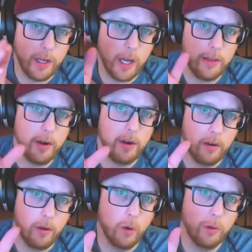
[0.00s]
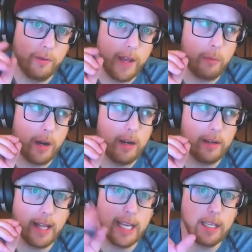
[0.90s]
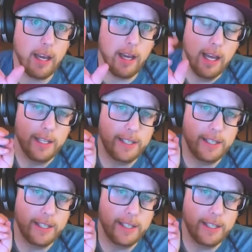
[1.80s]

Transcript: the other old vampire like guy,